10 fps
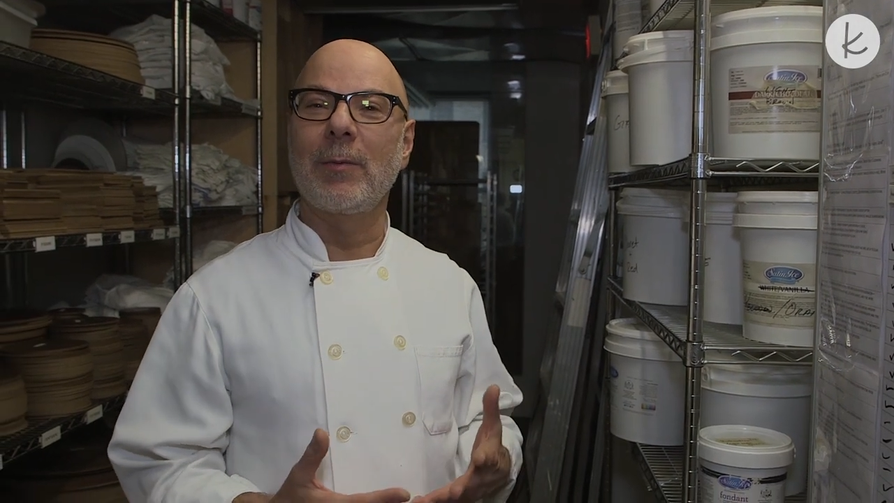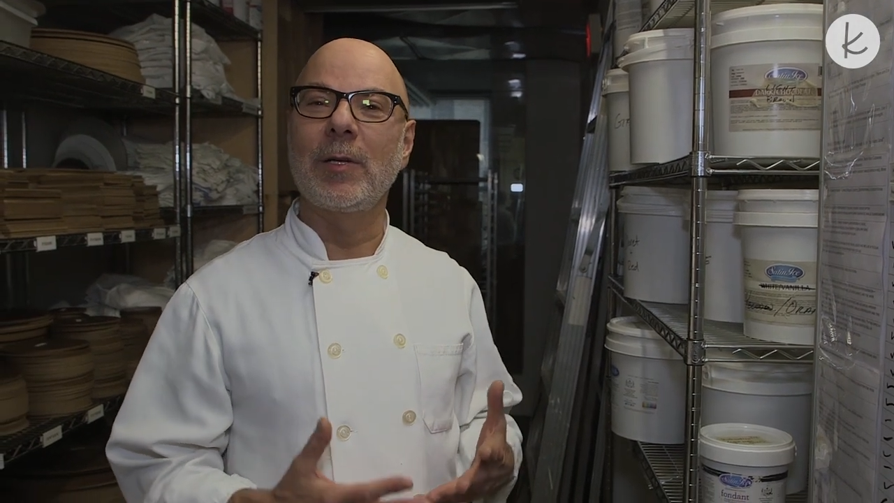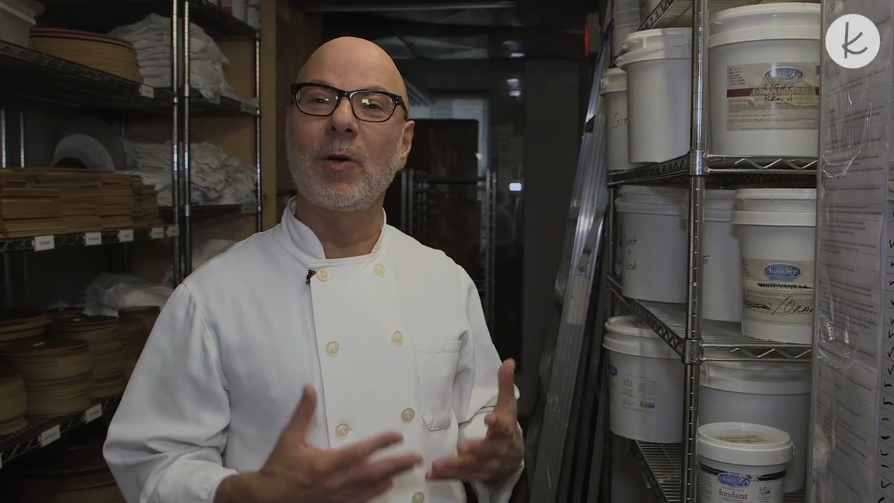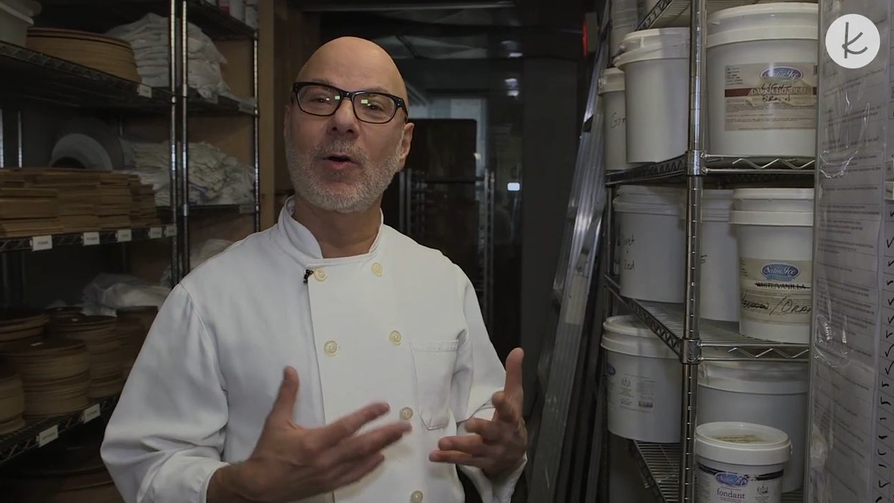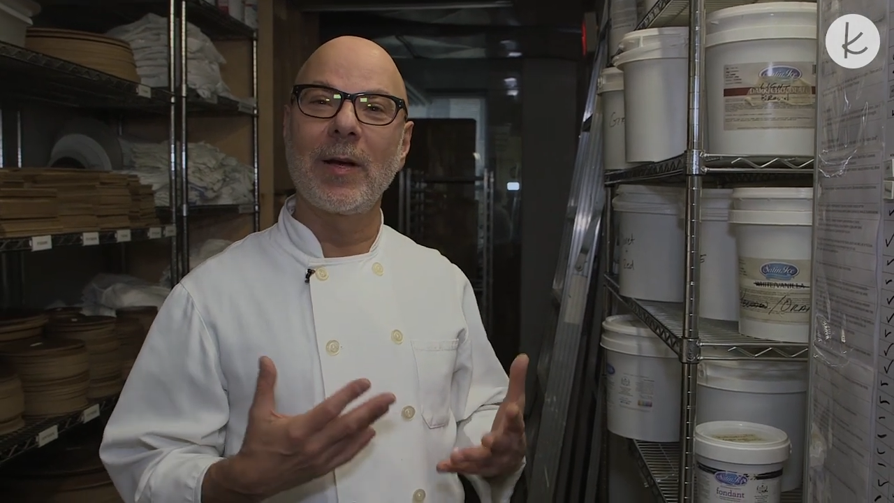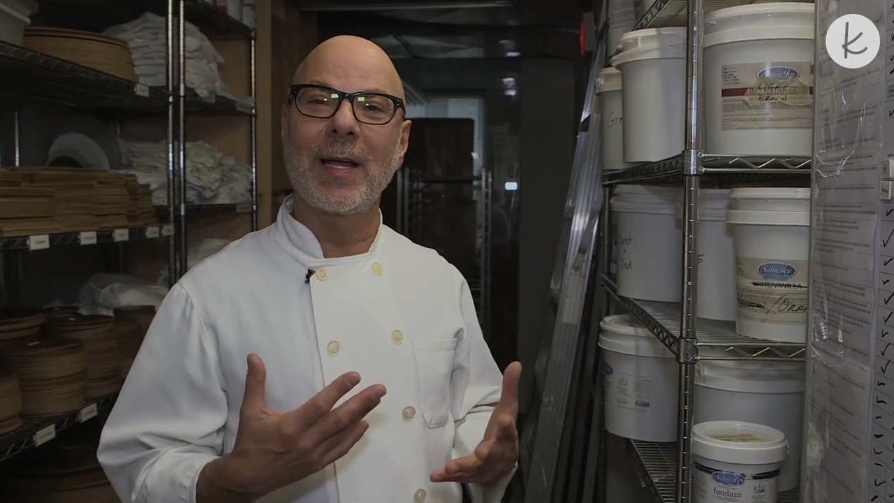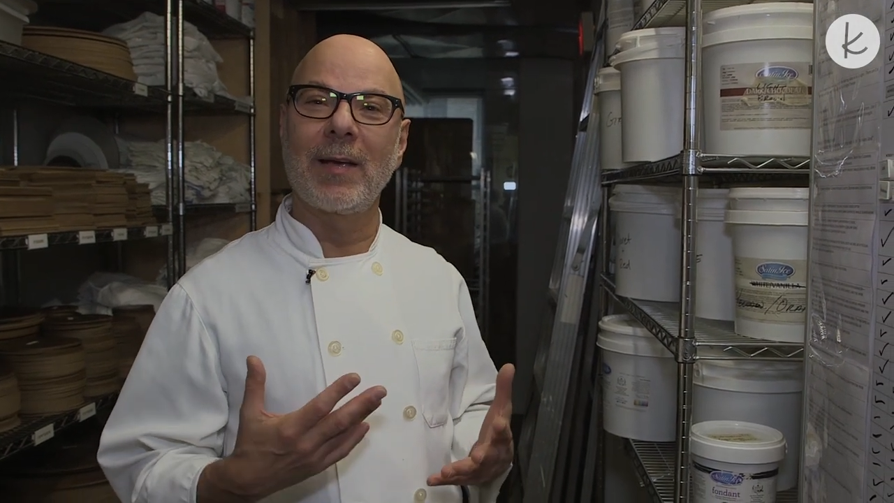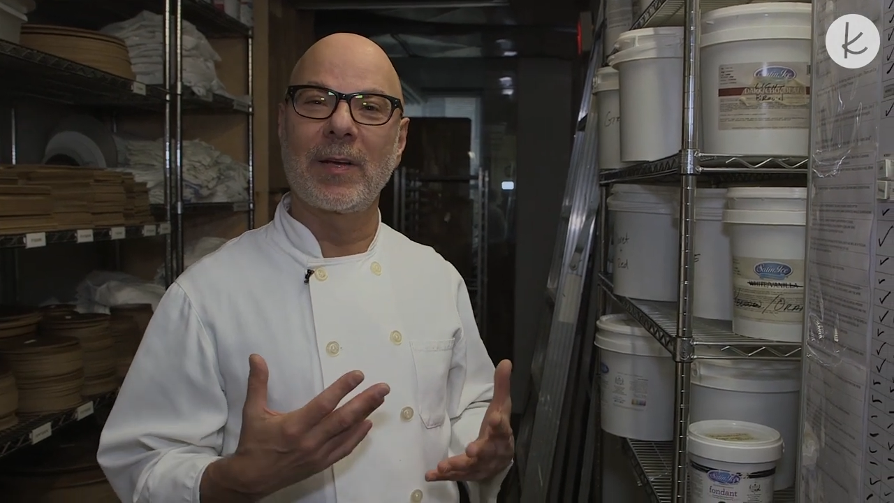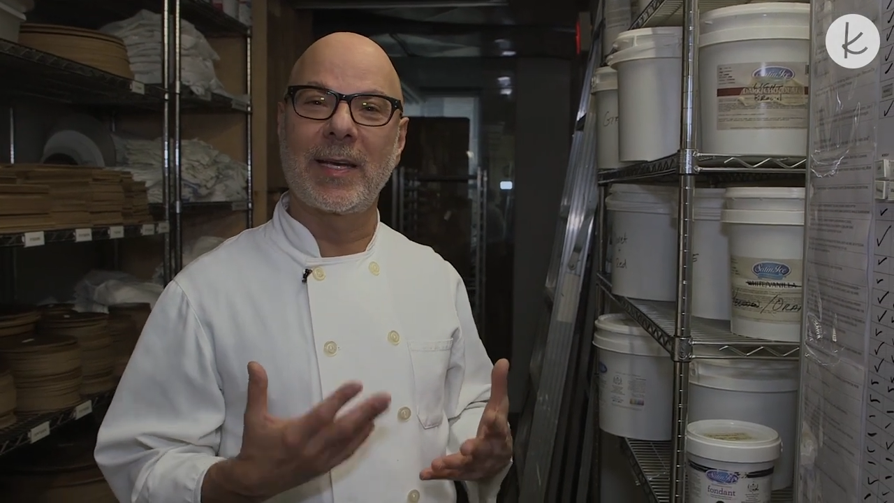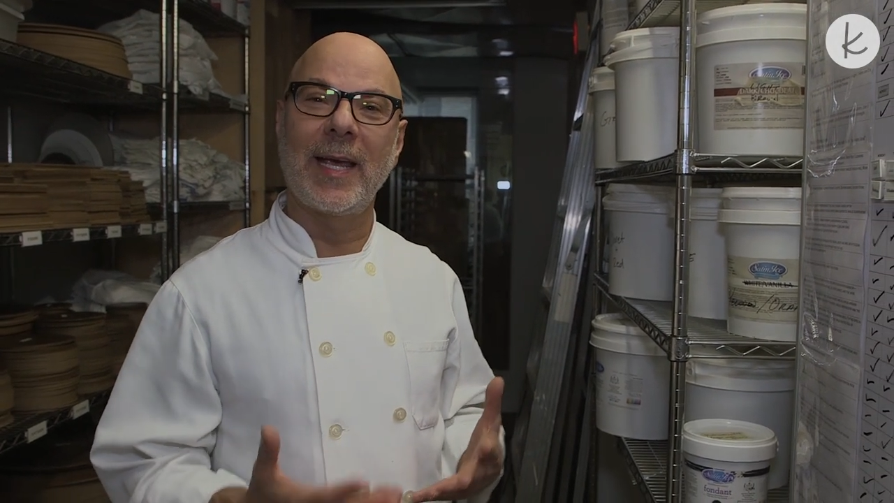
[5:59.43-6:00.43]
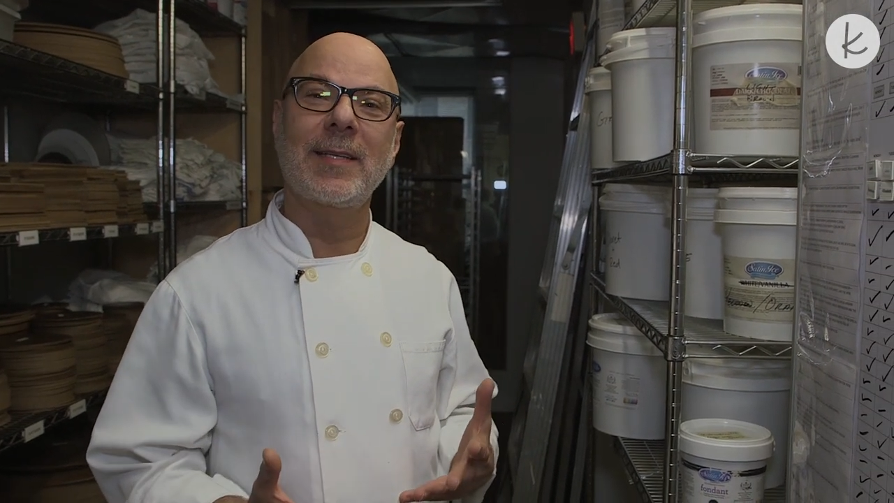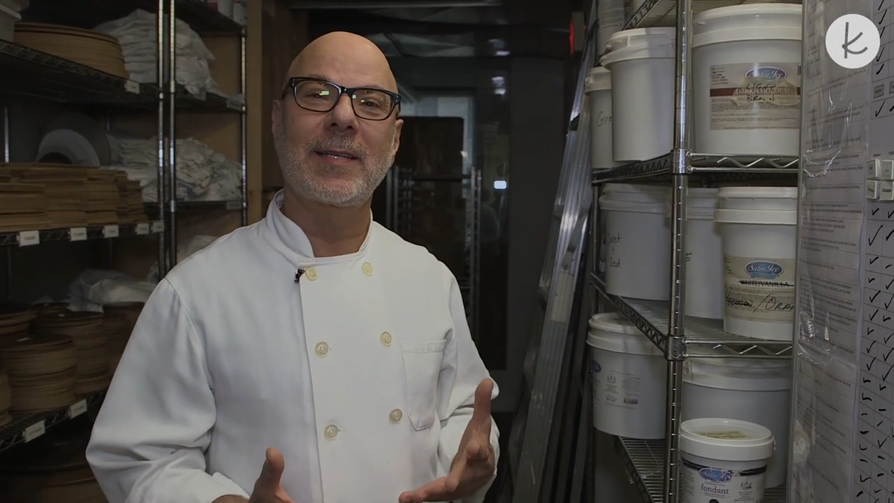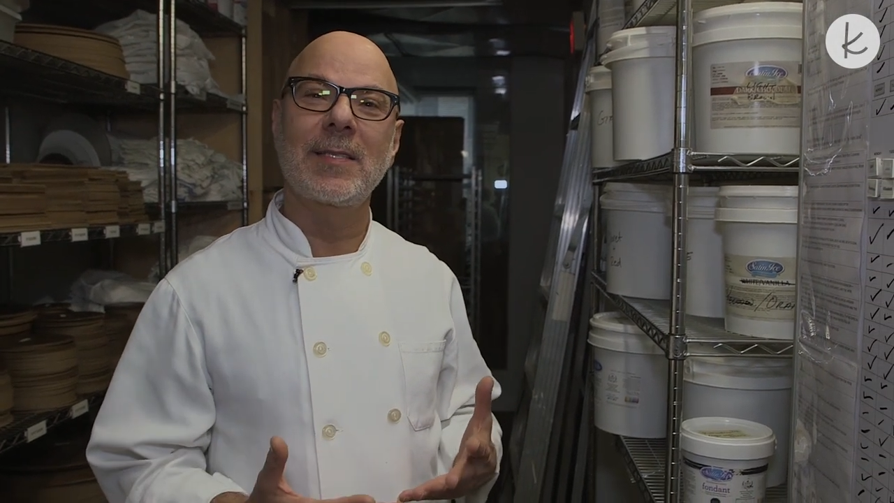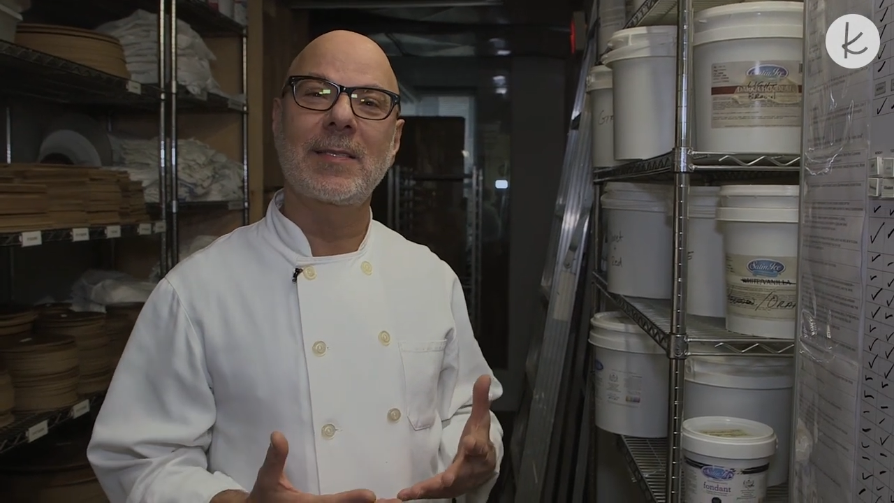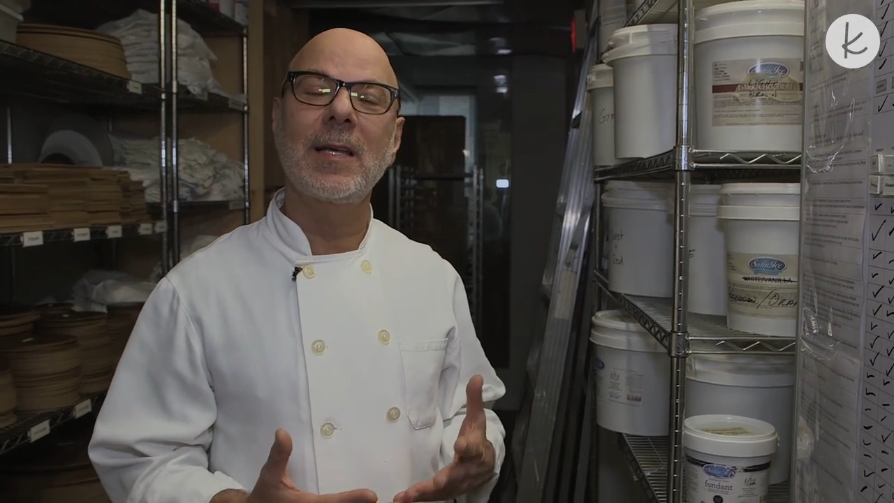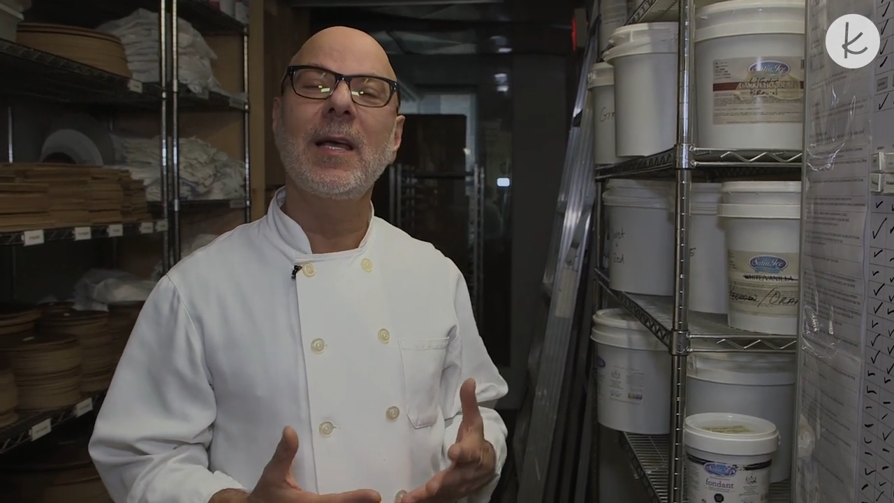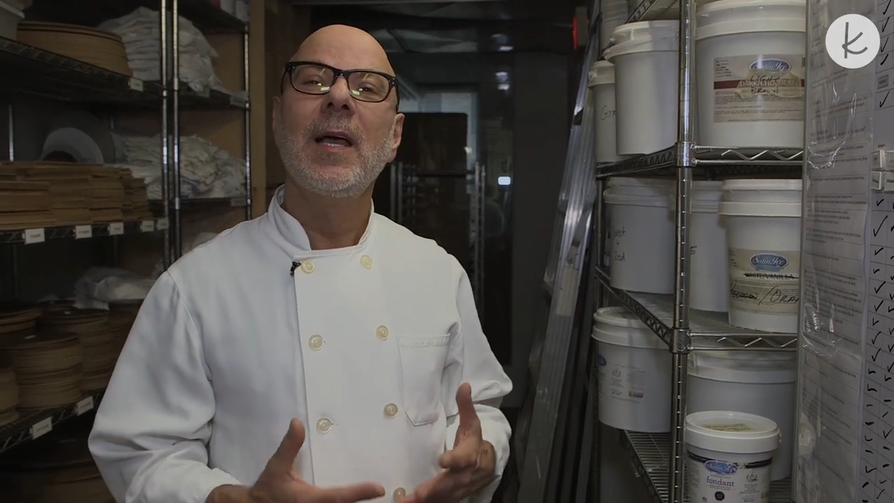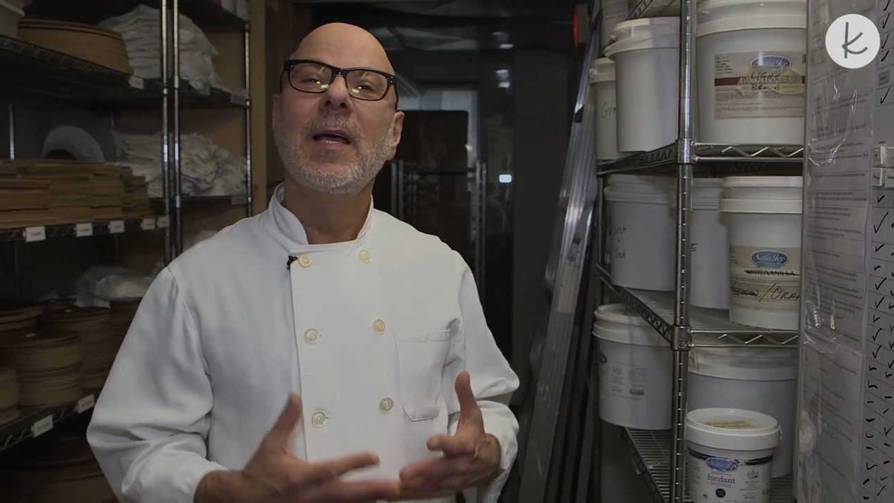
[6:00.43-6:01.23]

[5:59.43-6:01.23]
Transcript: when you go and have a cake tasting,